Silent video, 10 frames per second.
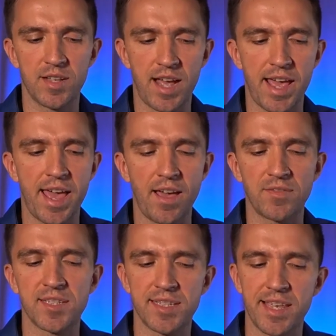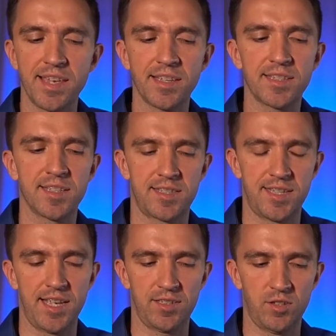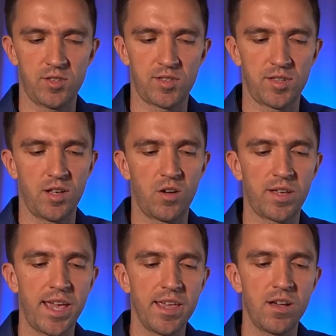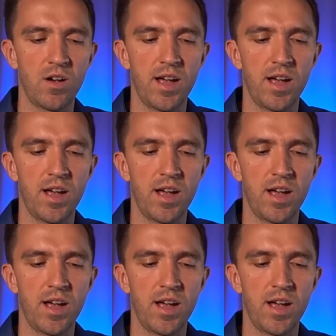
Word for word: I have staked Tezos, okay?